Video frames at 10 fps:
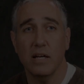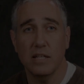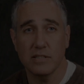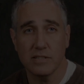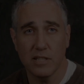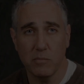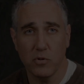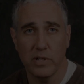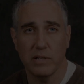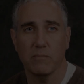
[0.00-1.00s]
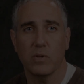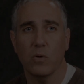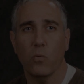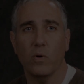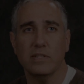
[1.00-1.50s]
In summary,
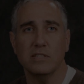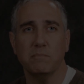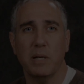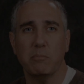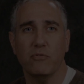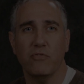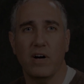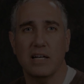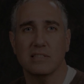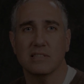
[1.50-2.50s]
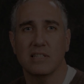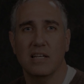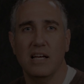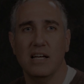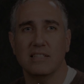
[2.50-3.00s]
what this paper finds
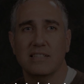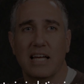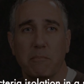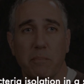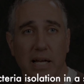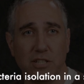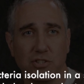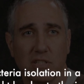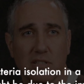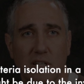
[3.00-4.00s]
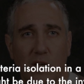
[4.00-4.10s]
is that a patient